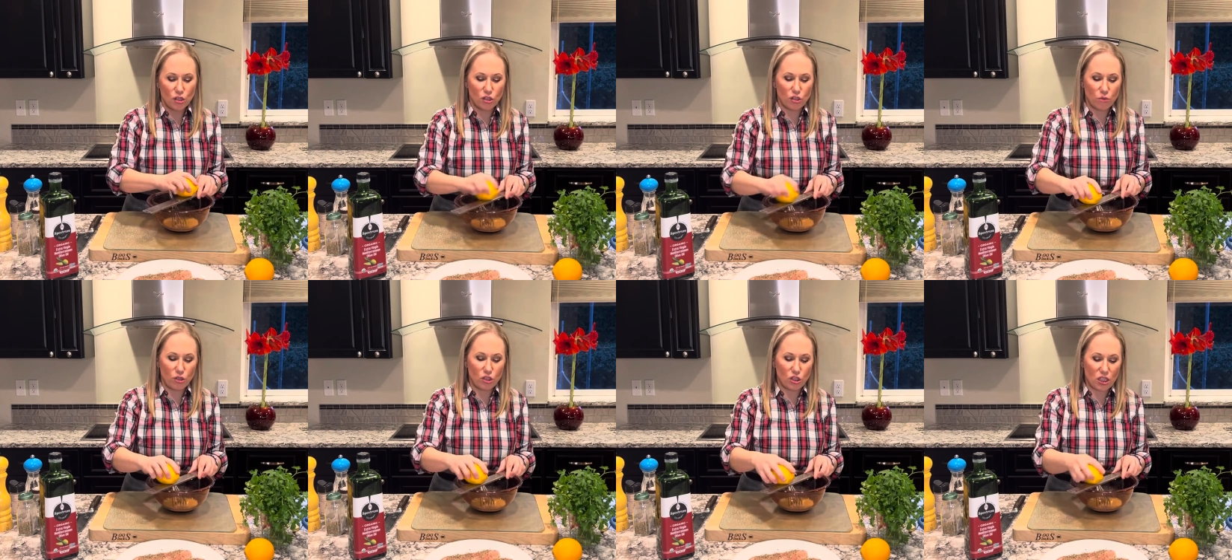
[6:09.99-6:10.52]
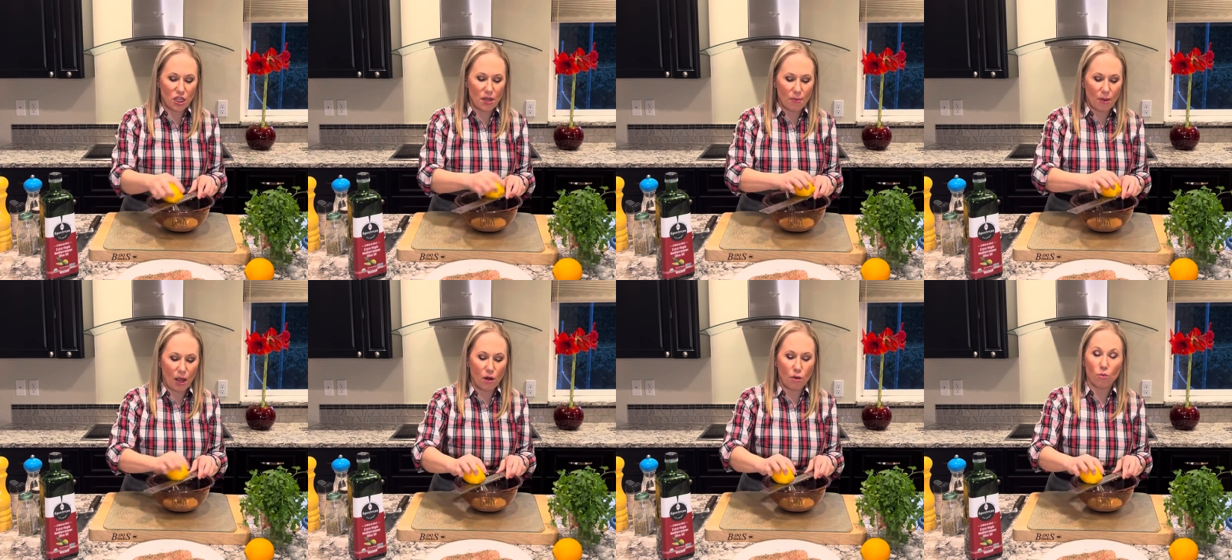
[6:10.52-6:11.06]
So we just keep
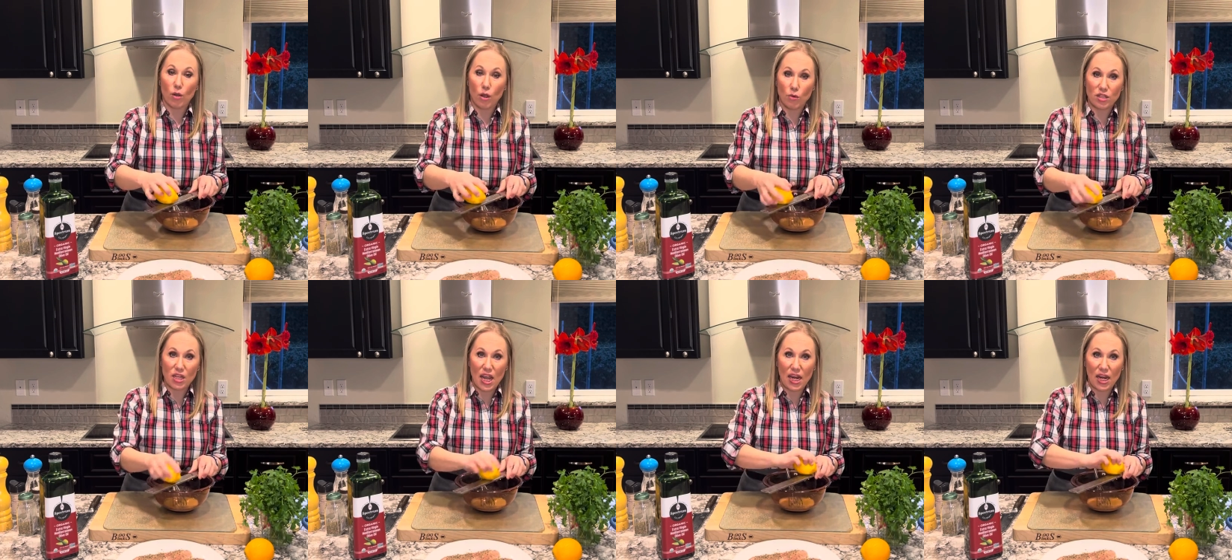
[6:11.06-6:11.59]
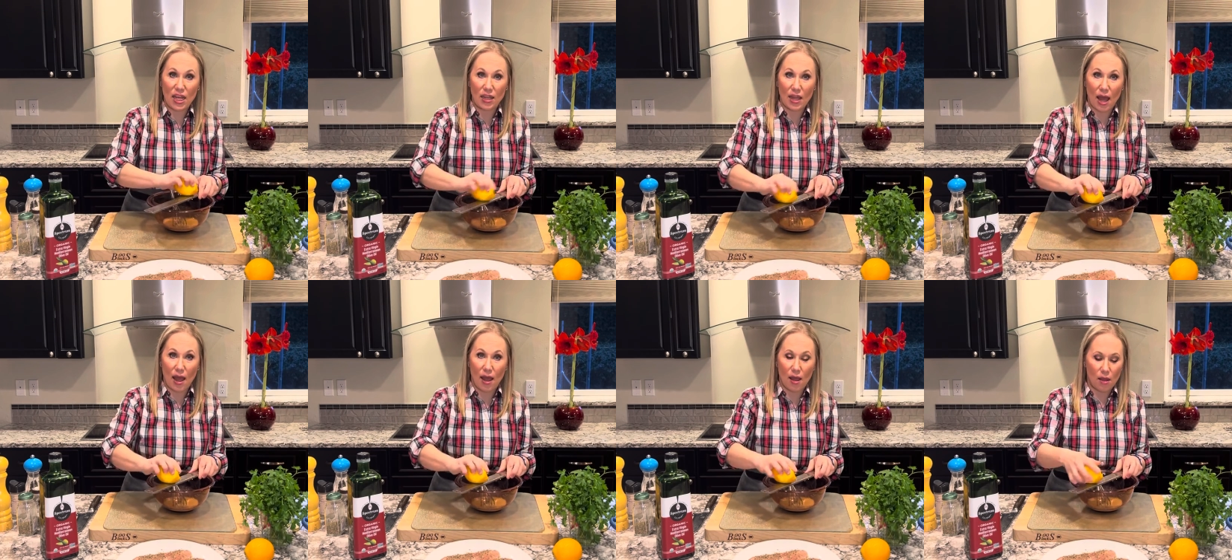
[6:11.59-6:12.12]
kind of rotating
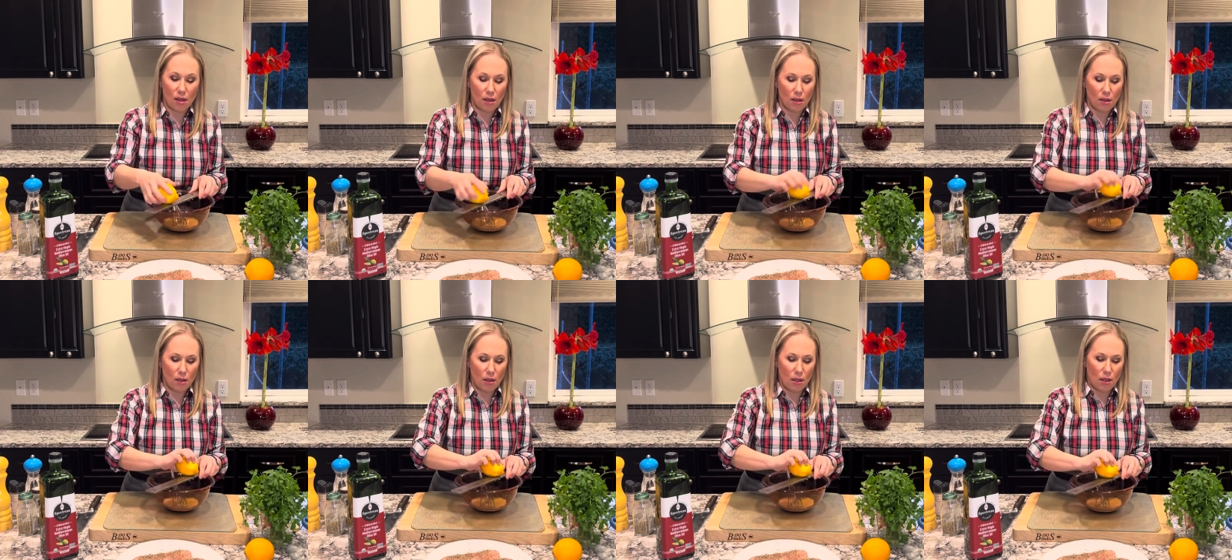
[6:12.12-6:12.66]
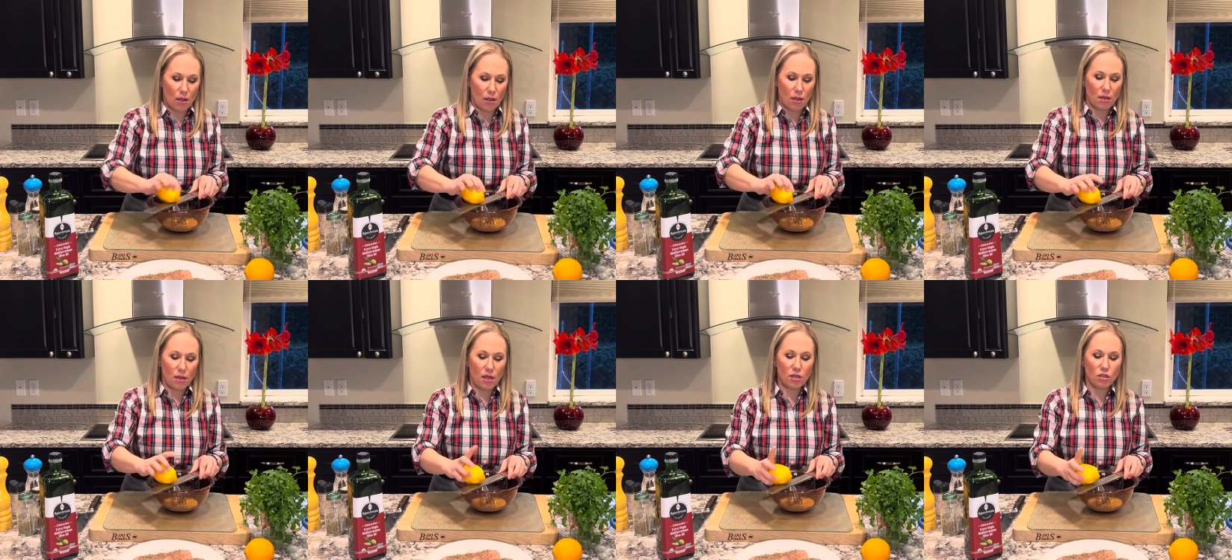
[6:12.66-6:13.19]
that
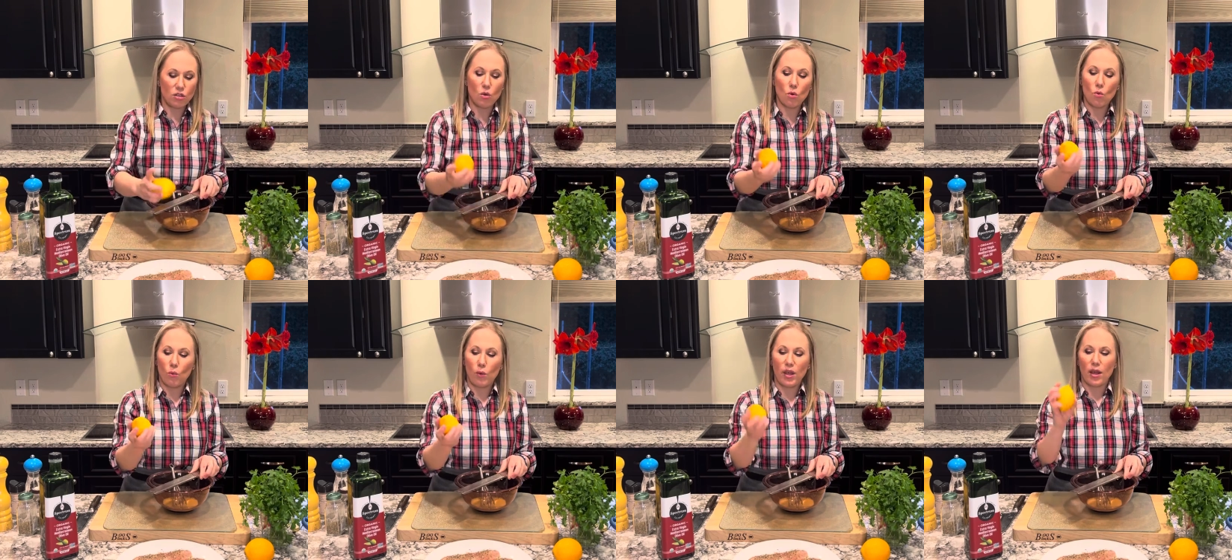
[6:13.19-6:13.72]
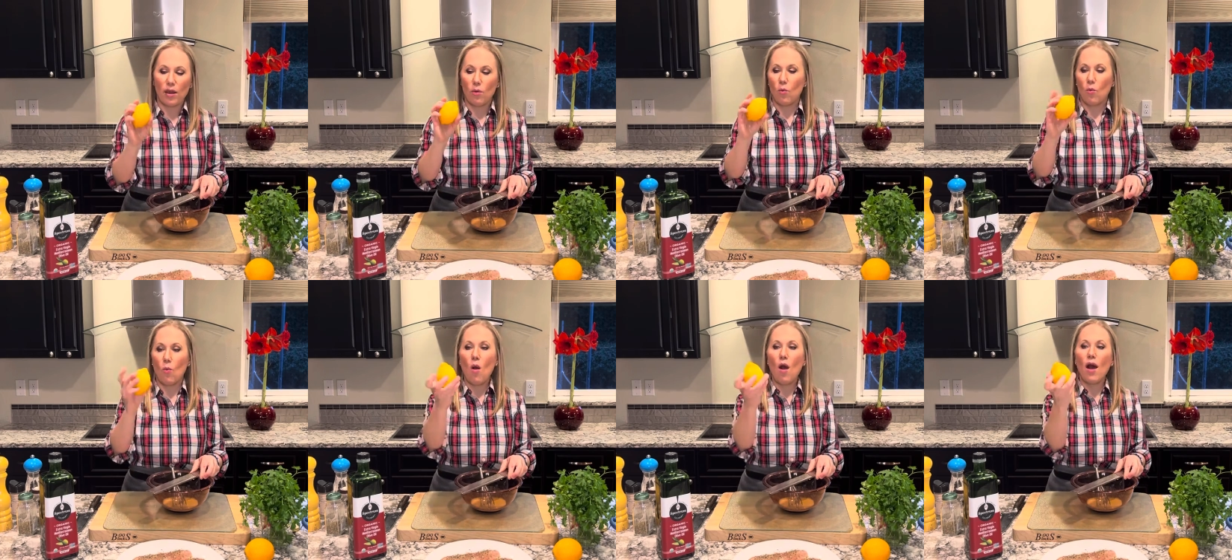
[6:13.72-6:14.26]
until we get
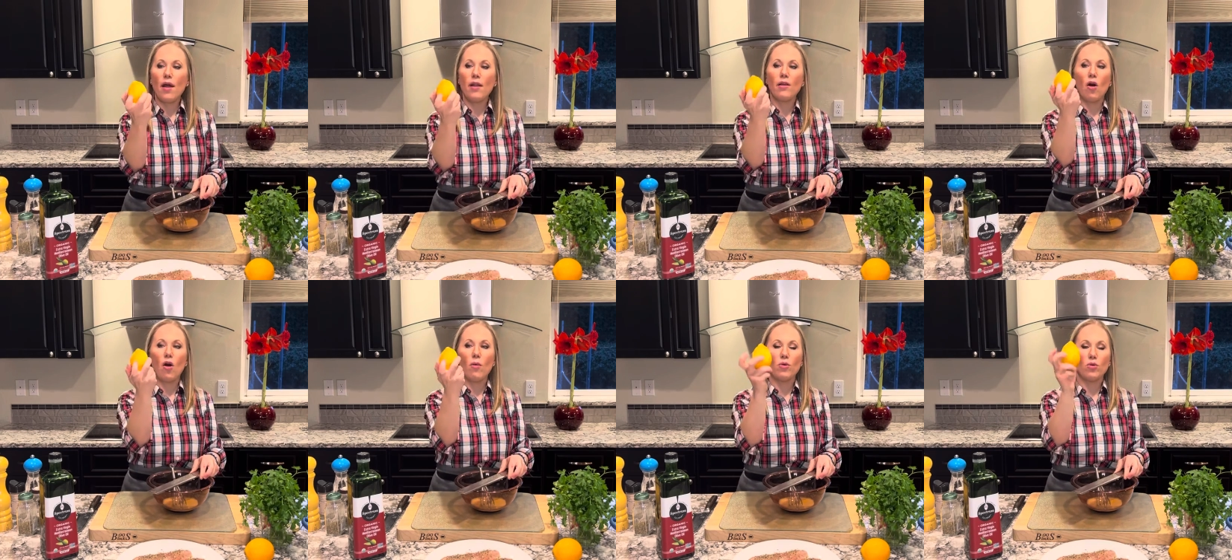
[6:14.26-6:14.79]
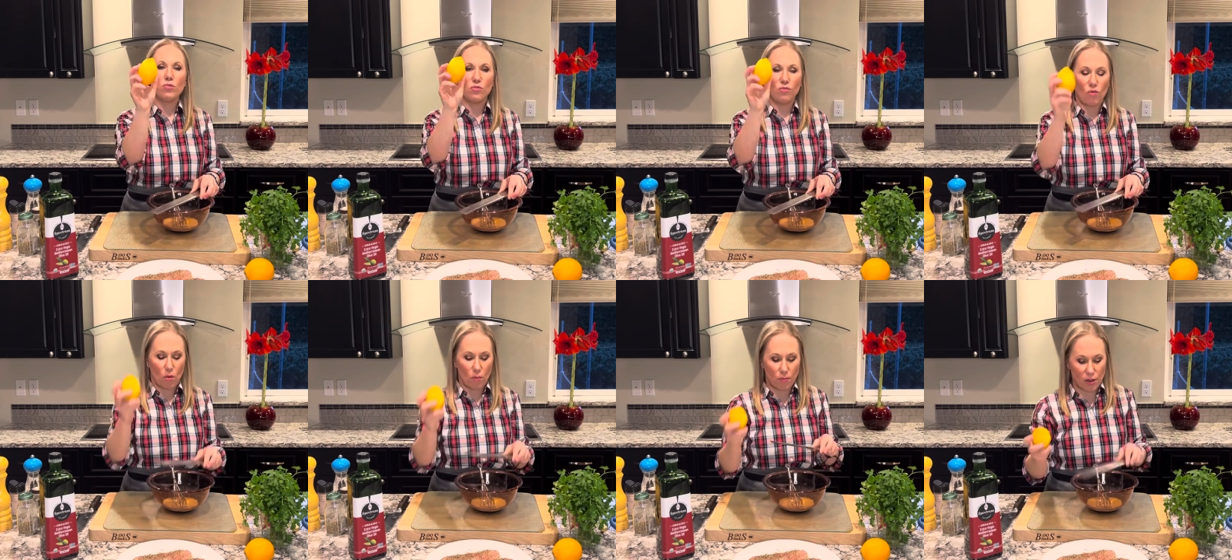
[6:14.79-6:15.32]
one almost
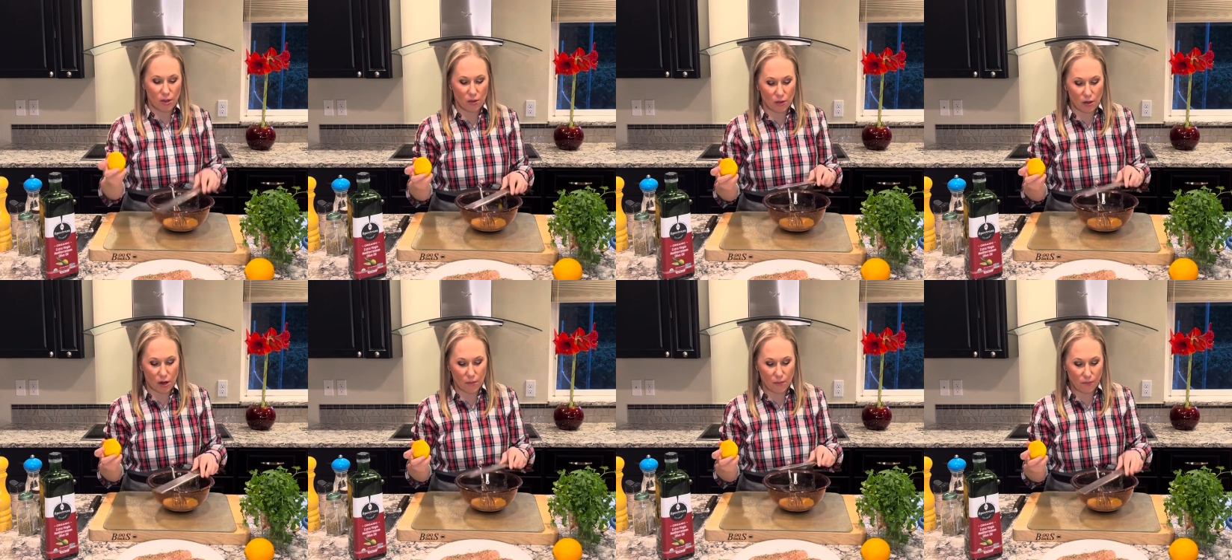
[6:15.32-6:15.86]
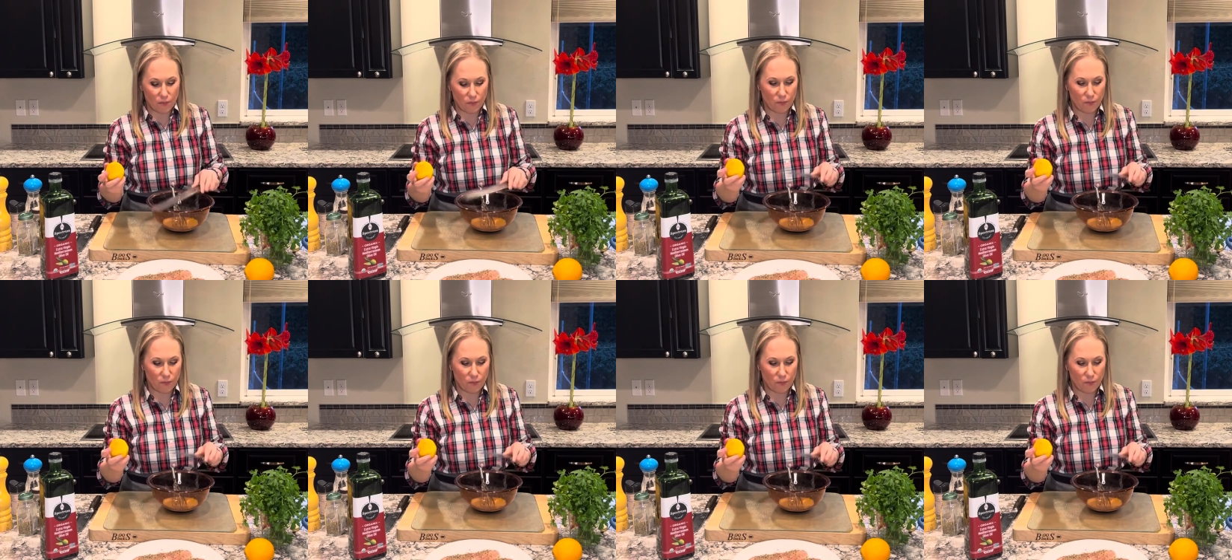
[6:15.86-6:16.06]
full peel there.